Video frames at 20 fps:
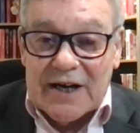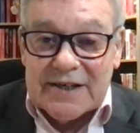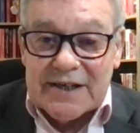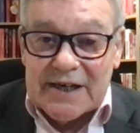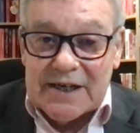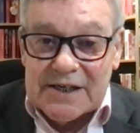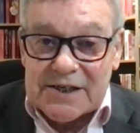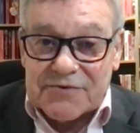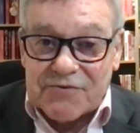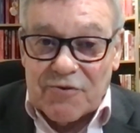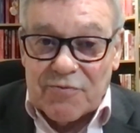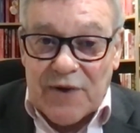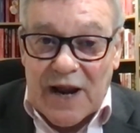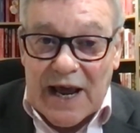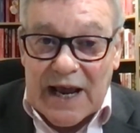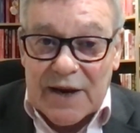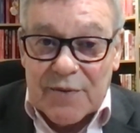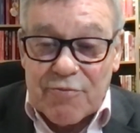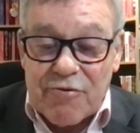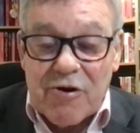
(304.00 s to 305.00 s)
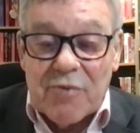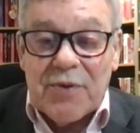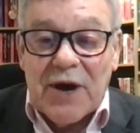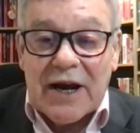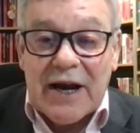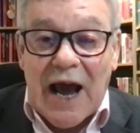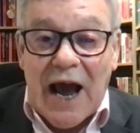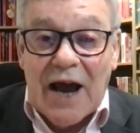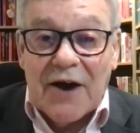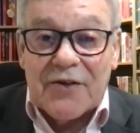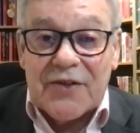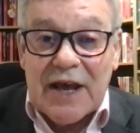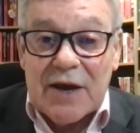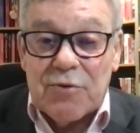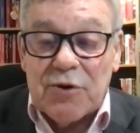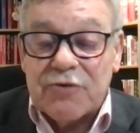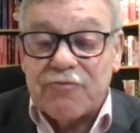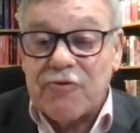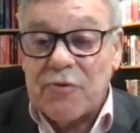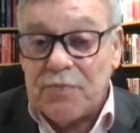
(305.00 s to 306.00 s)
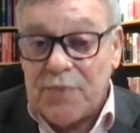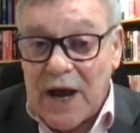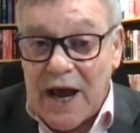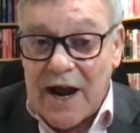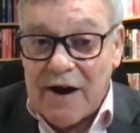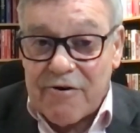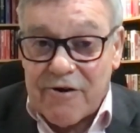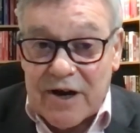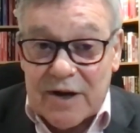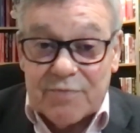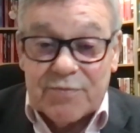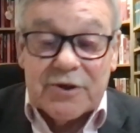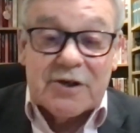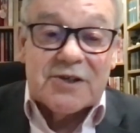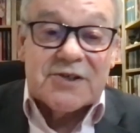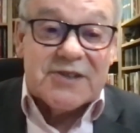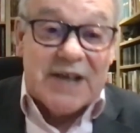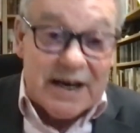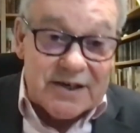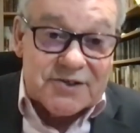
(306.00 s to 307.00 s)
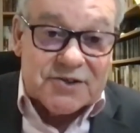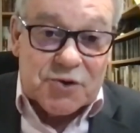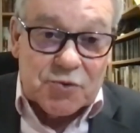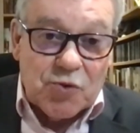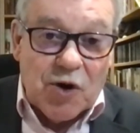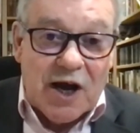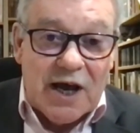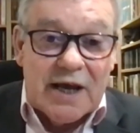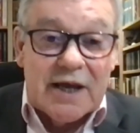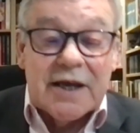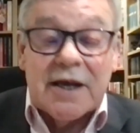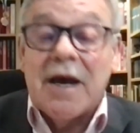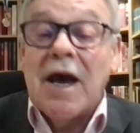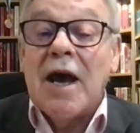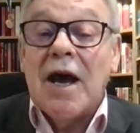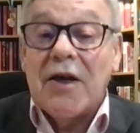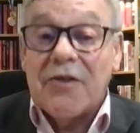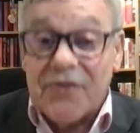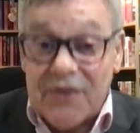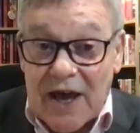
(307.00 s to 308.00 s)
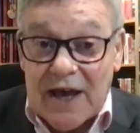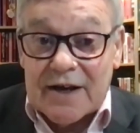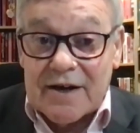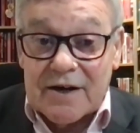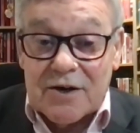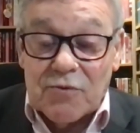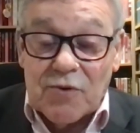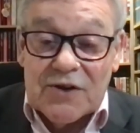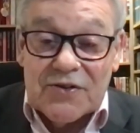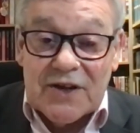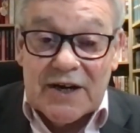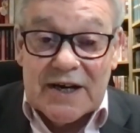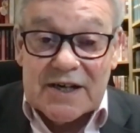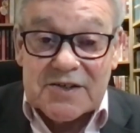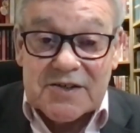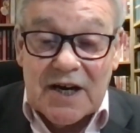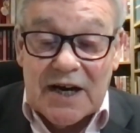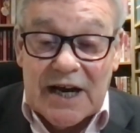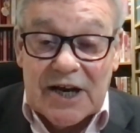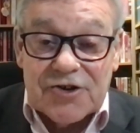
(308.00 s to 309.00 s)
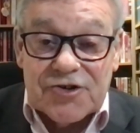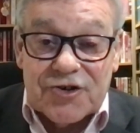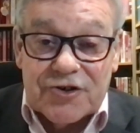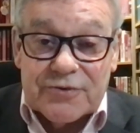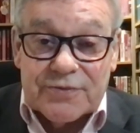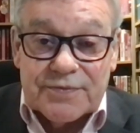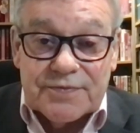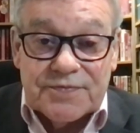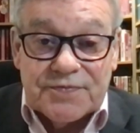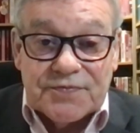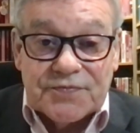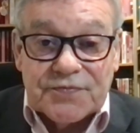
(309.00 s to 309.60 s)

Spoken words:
ideas from Labour about how they would repair it, because that's the way they're going to win the next election.